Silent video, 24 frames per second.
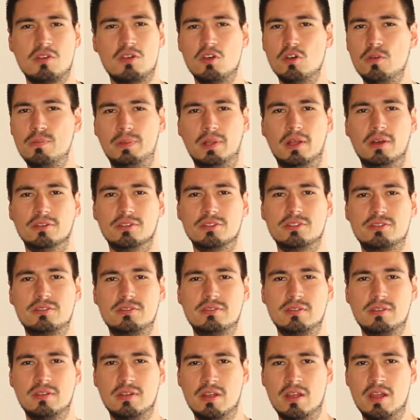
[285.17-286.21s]
uploads,
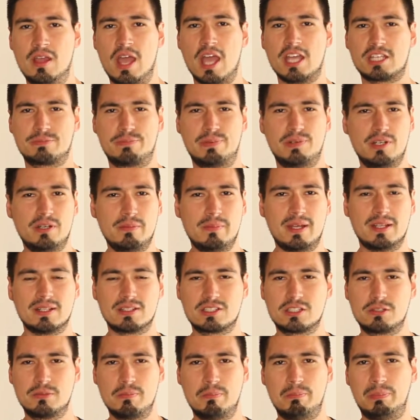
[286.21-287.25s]

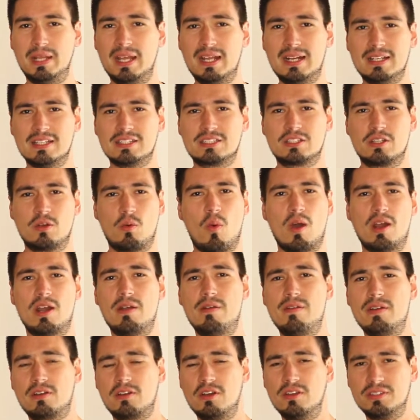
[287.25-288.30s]
experiments, playlists,
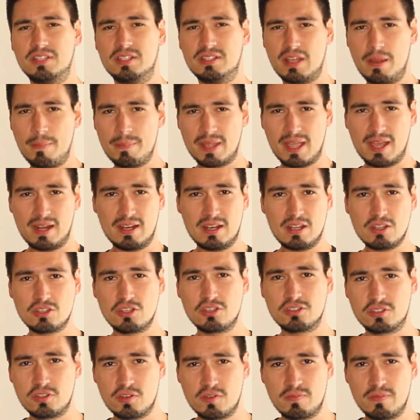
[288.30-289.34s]
whatever content I'm getting on
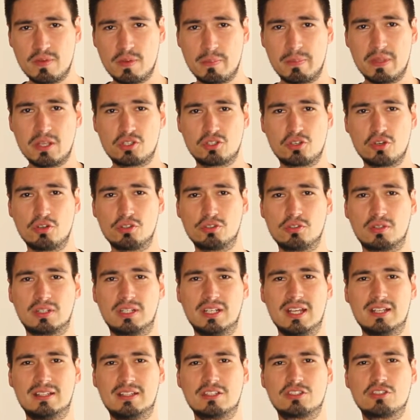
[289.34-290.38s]
YouTube, be sure to
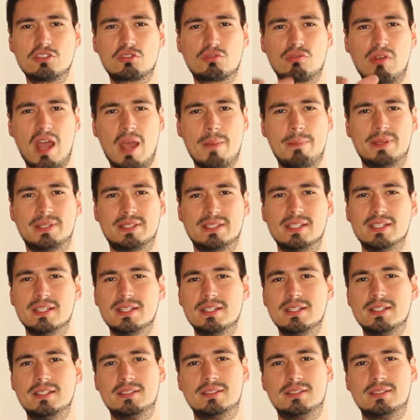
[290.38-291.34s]
click the subscribe button.